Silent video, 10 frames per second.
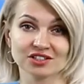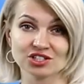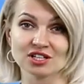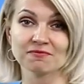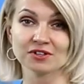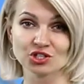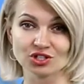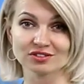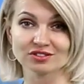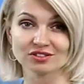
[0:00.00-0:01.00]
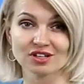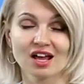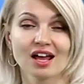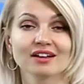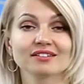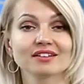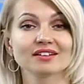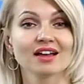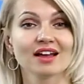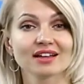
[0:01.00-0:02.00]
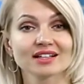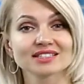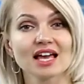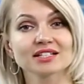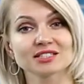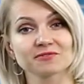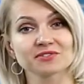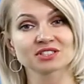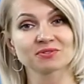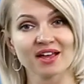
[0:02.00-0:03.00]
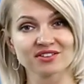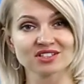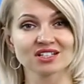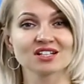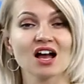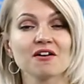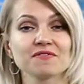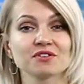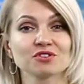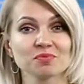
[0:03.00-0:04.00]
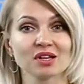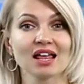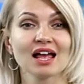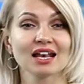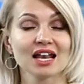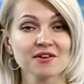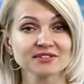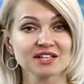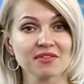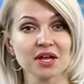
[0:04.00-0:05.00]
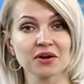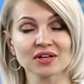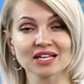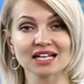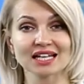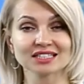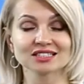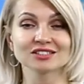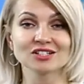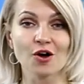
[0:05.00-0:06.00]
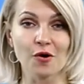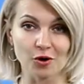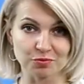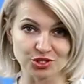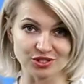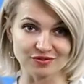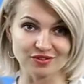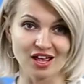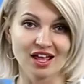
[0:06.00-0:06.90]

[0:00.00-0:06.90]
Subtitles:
insufficient. The excessive strengthening of the ruble leaves the regulator no option.